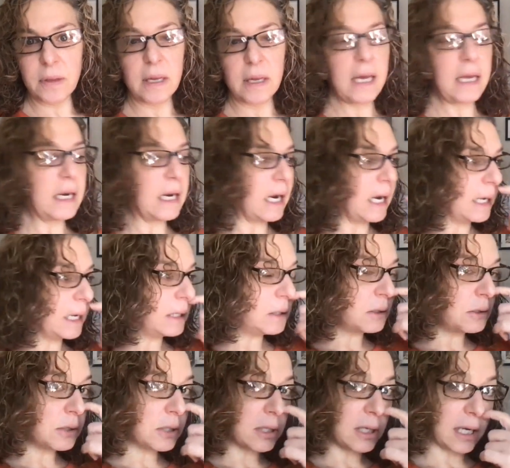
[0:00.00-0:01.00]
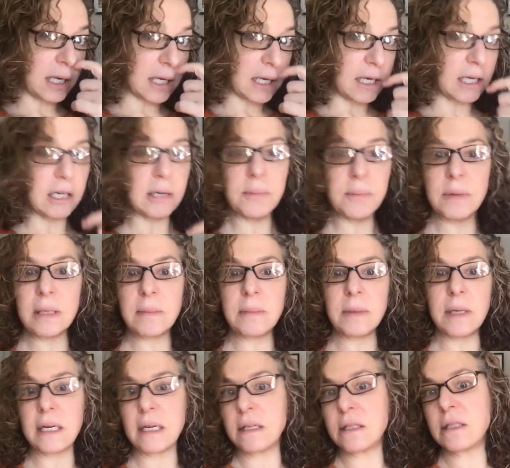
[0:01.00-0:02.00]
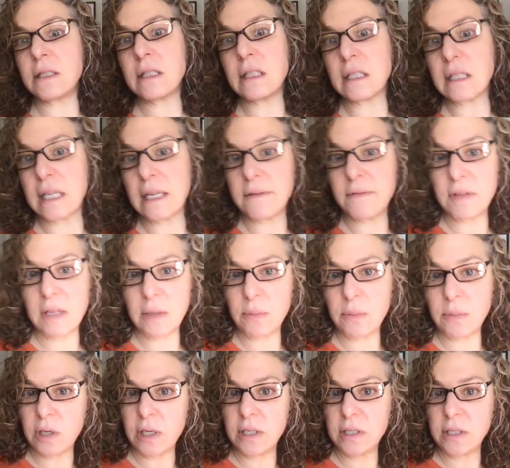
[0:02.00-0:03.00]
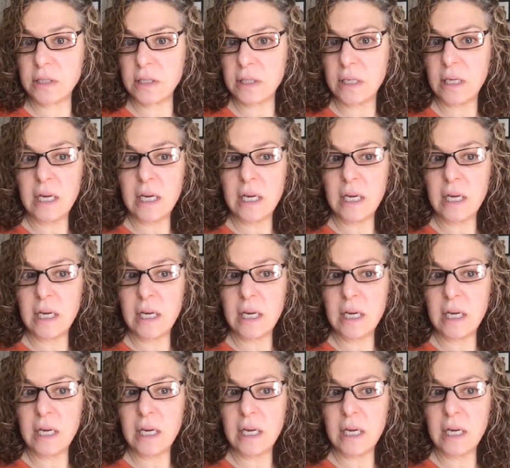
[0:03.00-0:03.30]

And I know that I can help them get into the life they want.